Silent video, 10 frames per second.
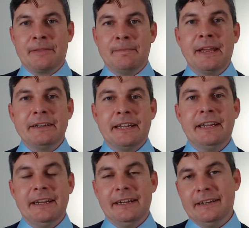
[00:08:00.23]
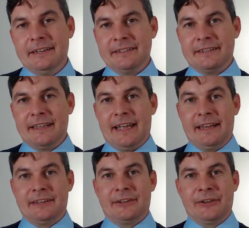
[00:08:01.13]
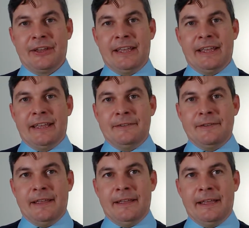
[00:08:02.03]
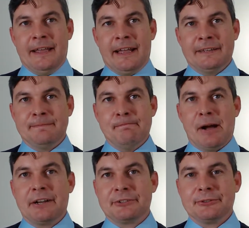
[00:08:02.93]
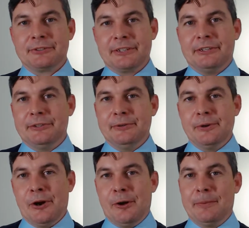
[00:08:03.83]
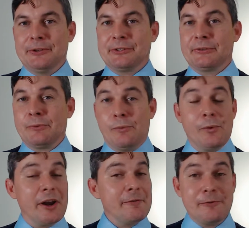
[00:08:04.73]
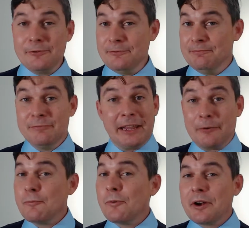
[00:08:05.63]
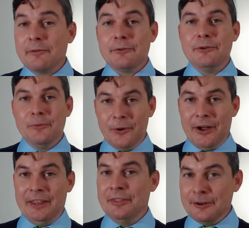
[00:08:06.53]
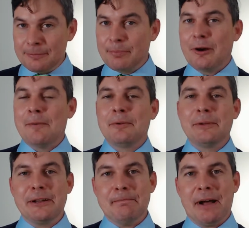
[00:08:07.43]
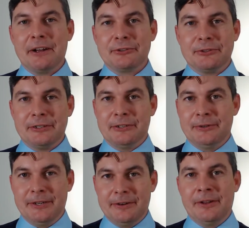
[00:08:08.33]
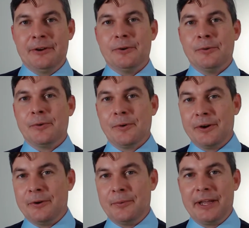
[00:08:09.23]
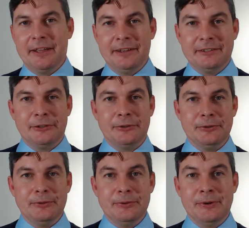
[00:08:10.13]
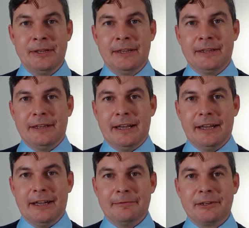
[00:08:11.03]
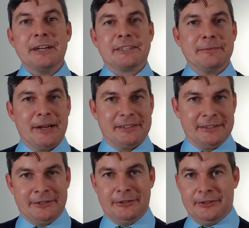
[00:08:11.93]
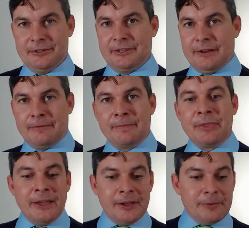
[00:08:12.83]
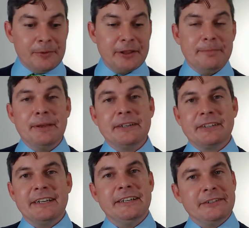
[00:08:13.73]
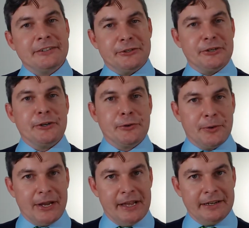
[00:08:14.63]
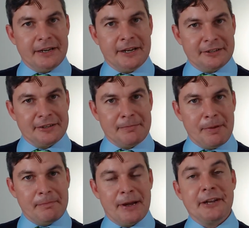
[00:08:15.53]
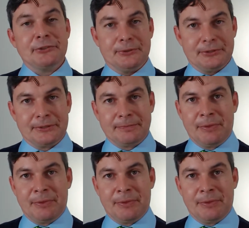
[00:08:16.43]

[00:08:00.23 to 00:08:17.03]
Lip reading: main key is that it has modules to do almost whatever you want. There's probably a module to do it or a way to customize it to do it yourself. One of the biggest keys is you can create custom modules.